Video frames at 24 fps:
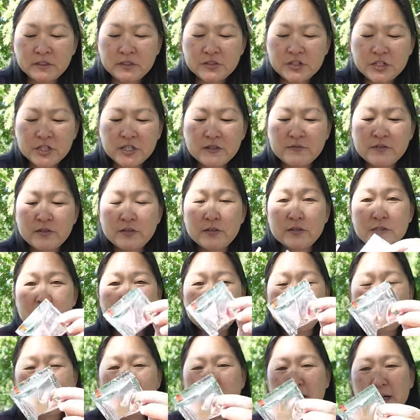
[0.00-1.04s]
she gives you this
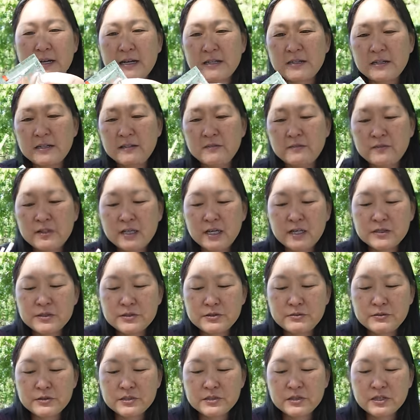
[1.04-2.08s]
little pack of
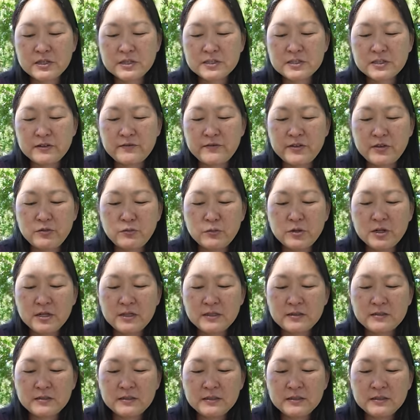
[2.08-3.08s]
katsu sauce if you want.